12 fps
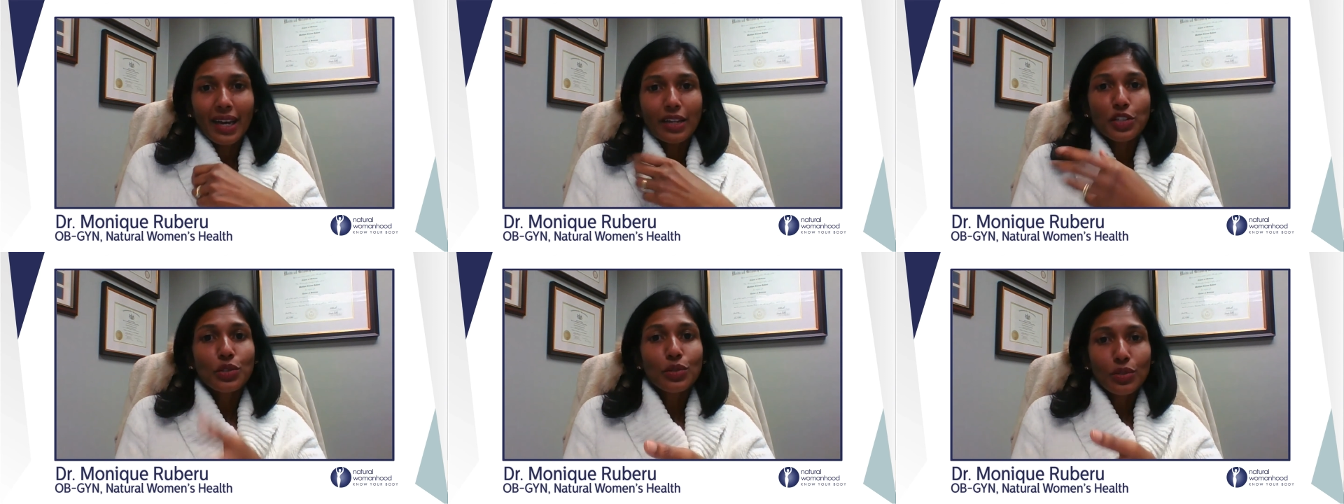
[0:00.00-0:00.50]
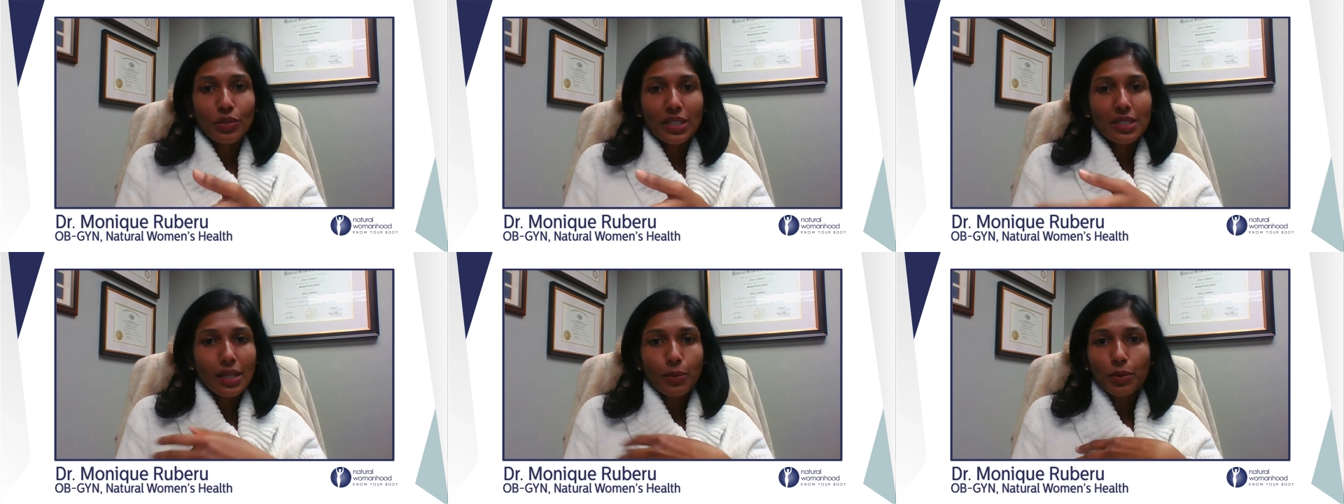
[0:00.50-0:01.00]
And do you
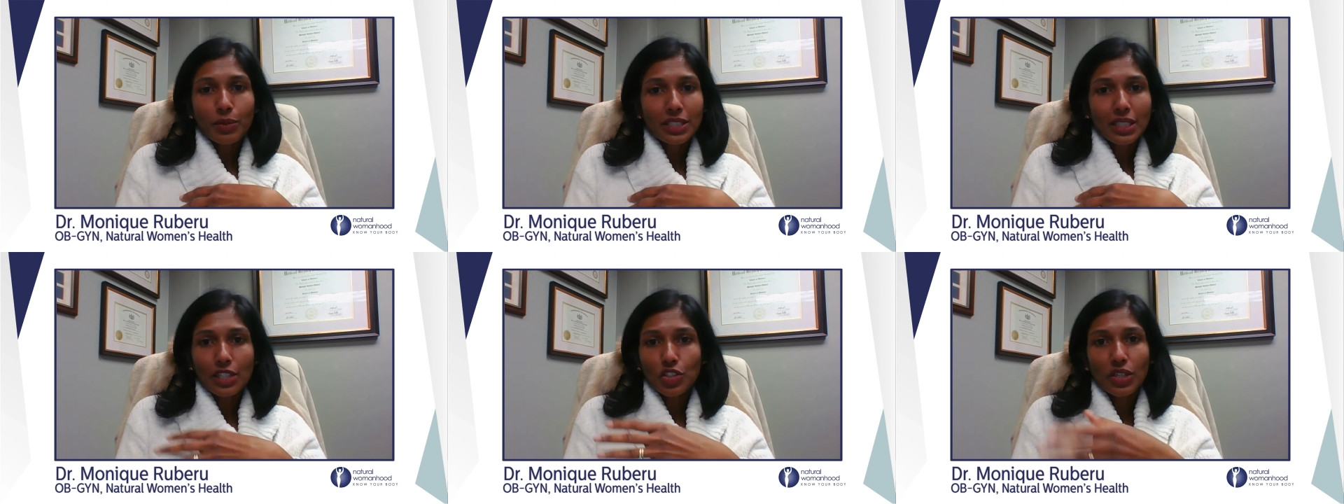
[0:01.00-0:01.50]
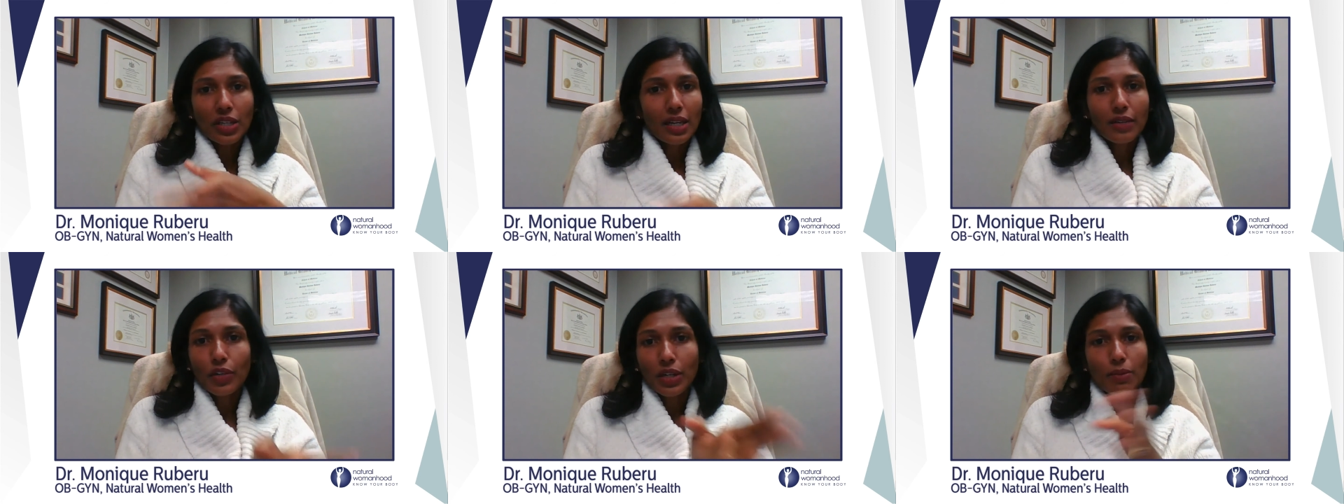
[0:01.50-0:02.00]
need supplementation
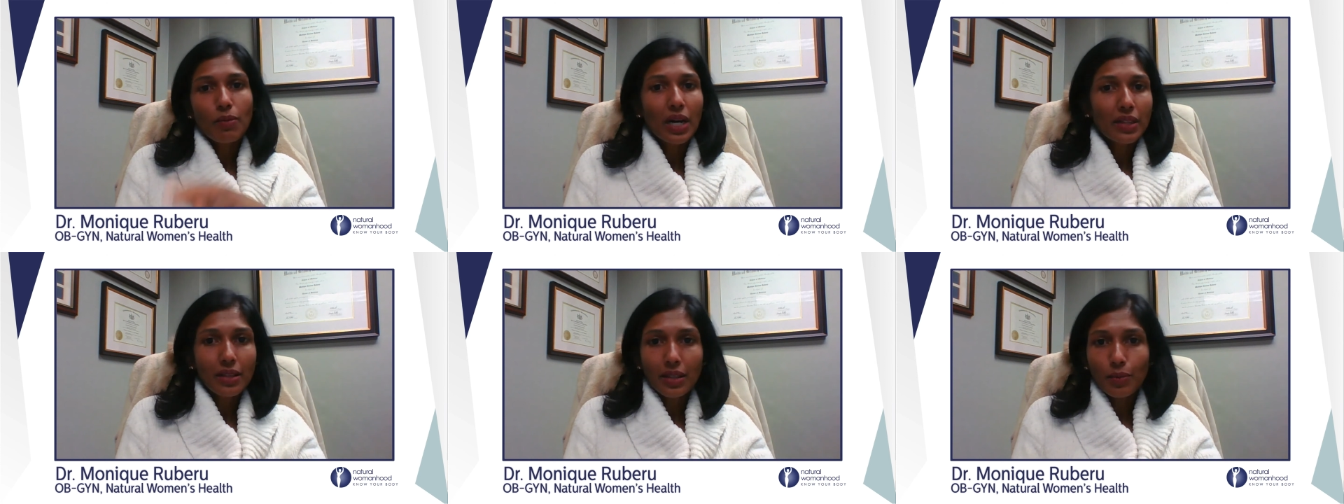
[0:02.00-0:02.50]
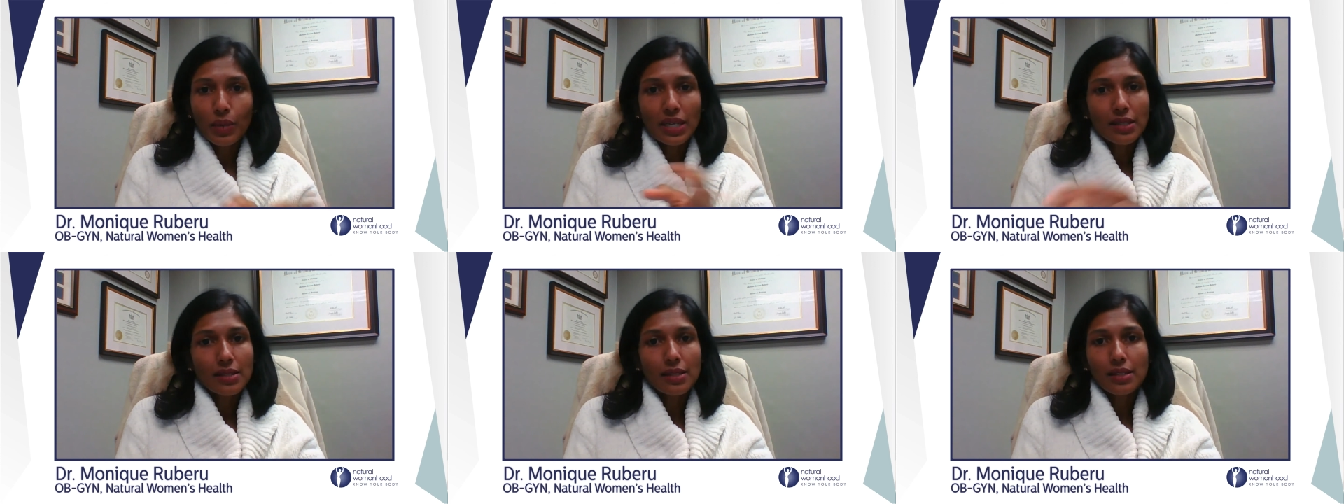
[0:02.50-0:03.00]
kind of on a monthly
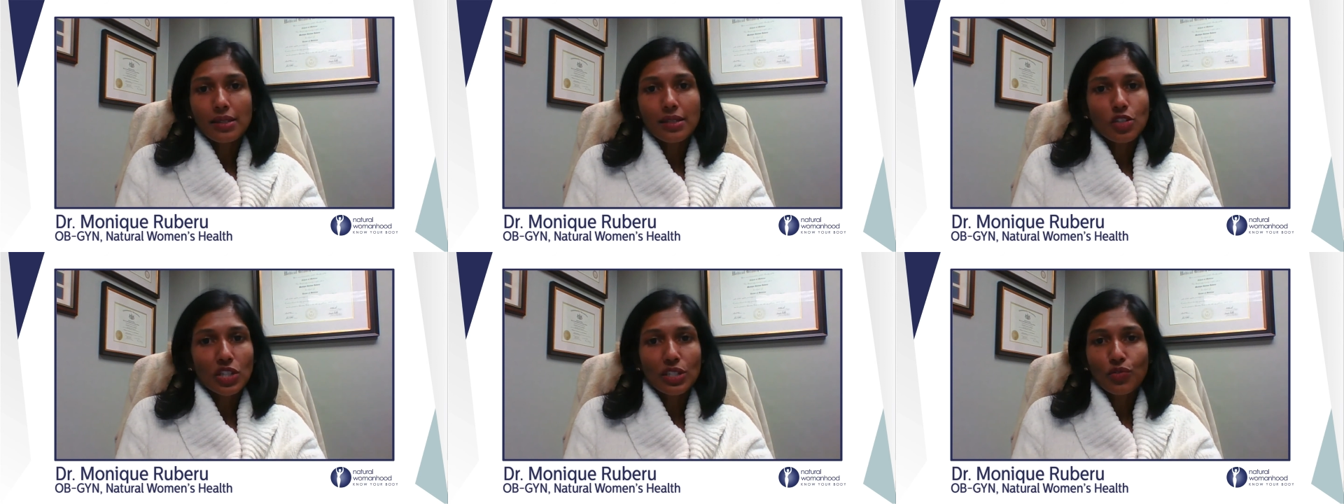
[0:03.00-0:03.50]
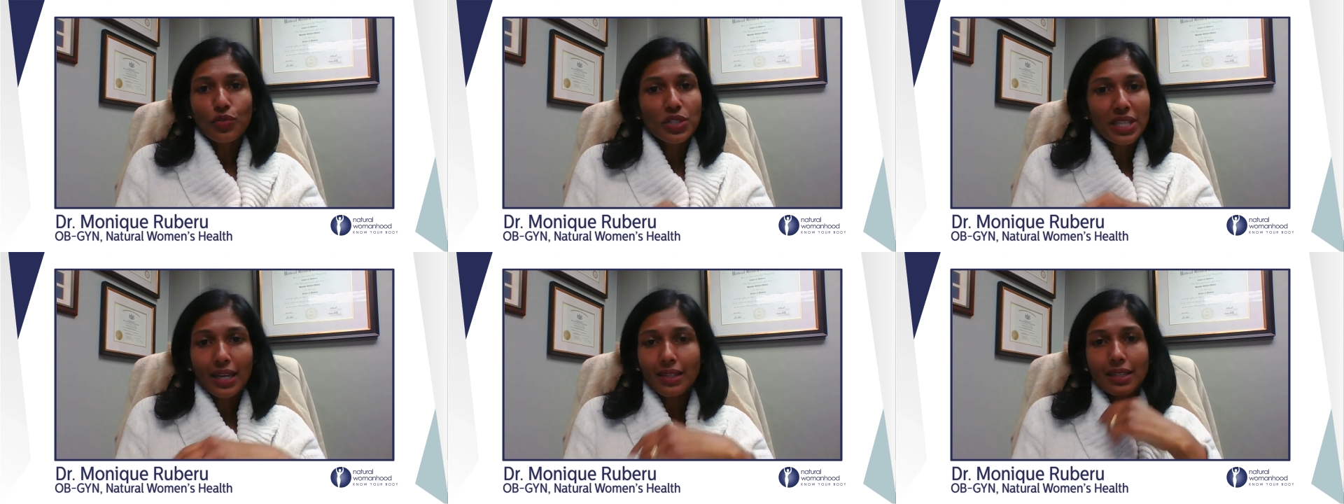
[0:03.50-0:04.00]
basis just for
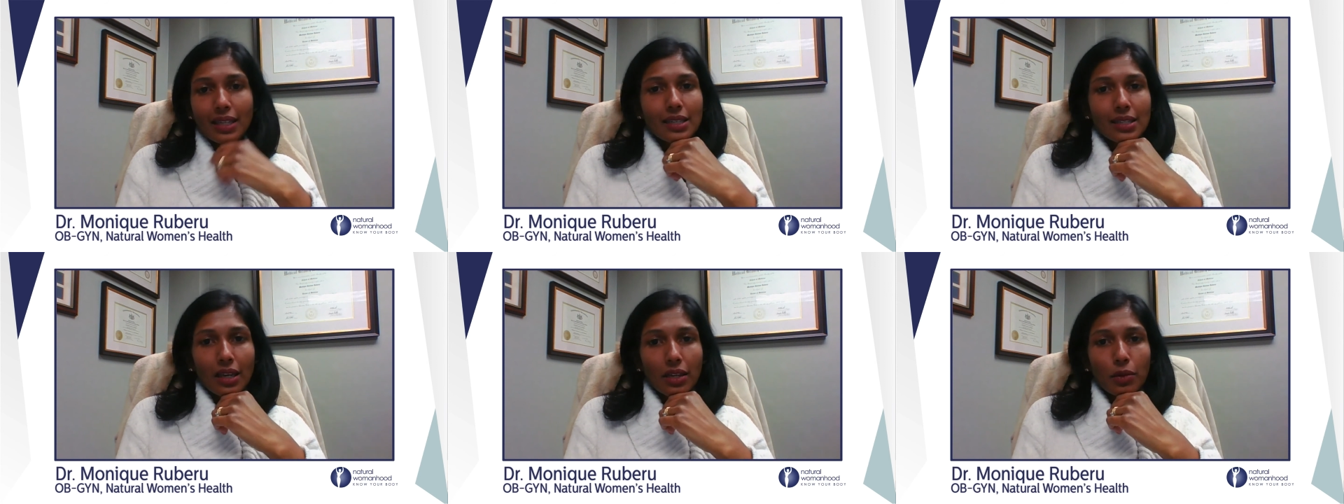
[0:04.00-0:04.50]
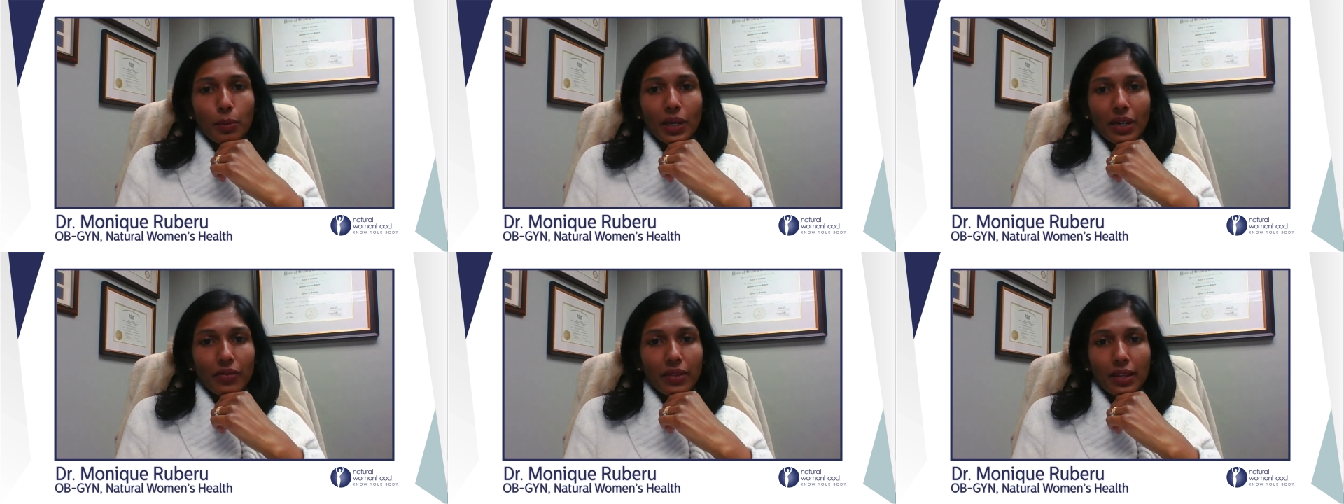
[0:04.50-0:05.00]
10 days out of the
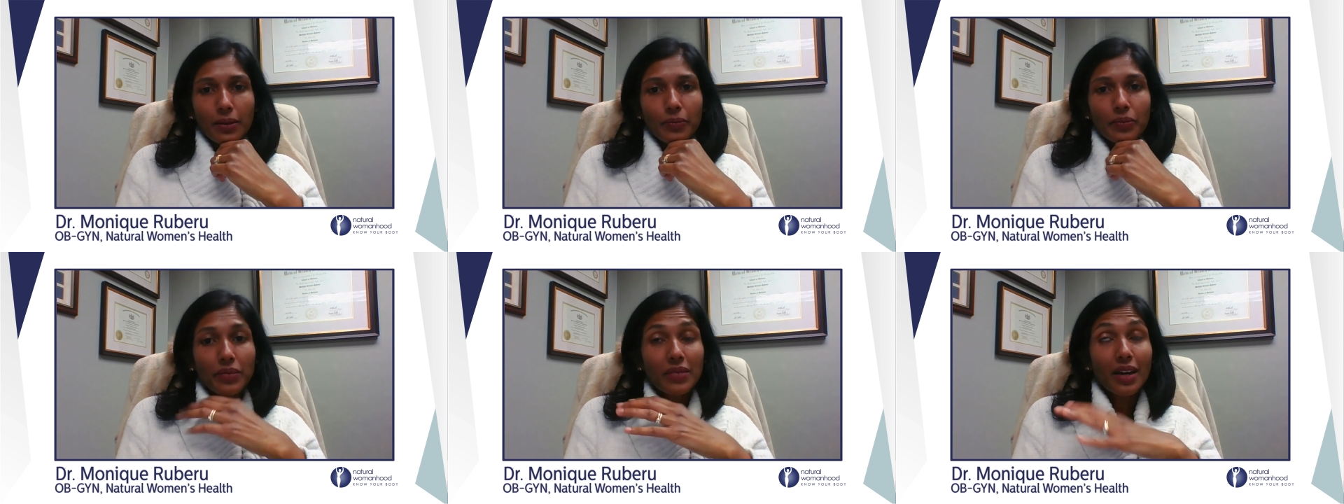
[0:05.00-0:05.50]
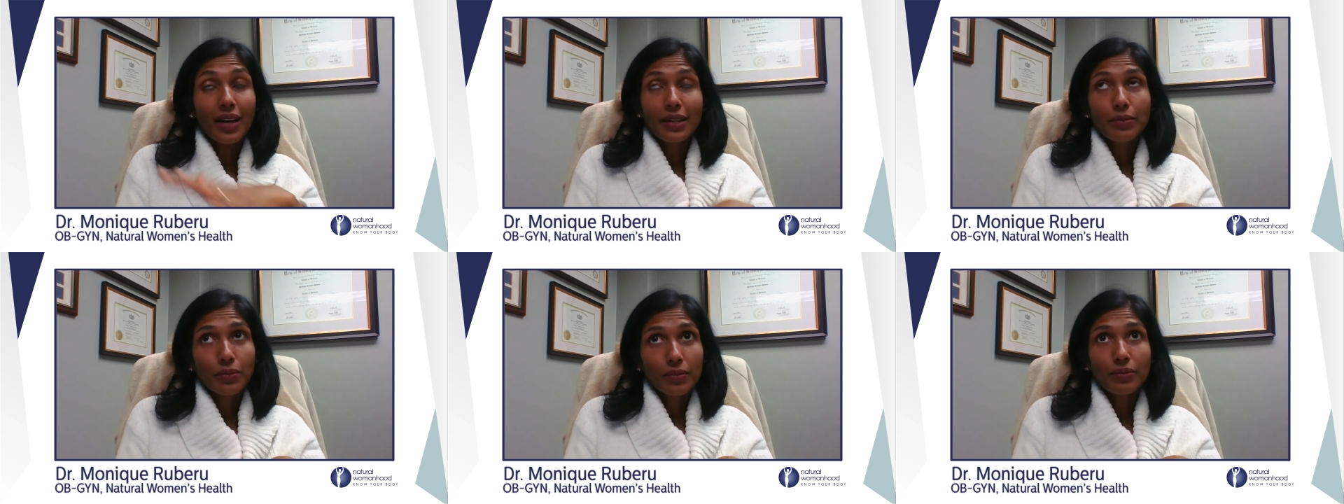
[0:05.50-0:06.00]
month?
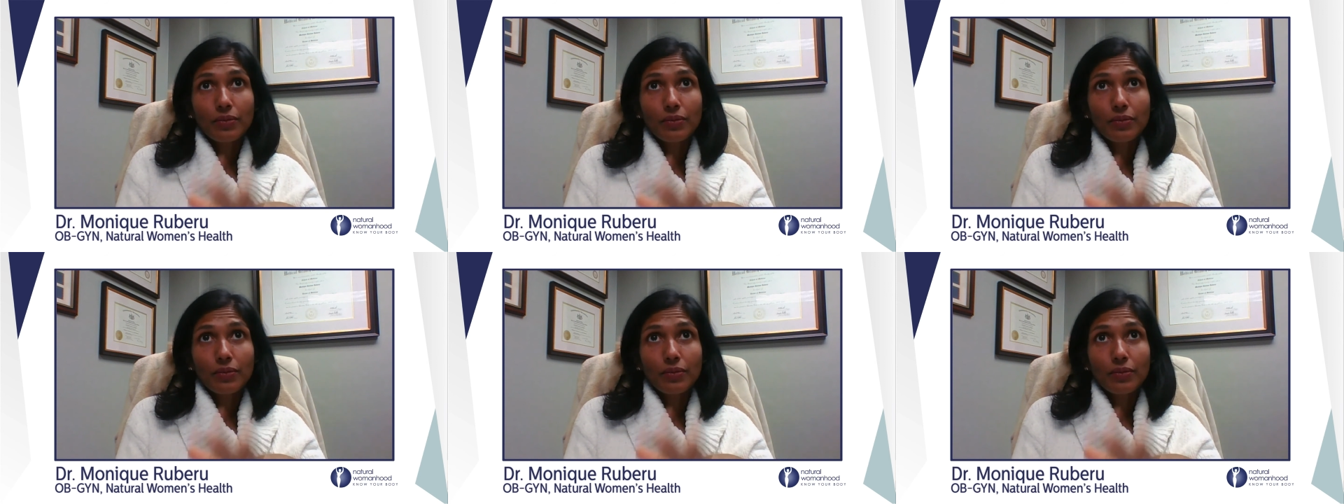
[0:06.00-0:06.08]
Not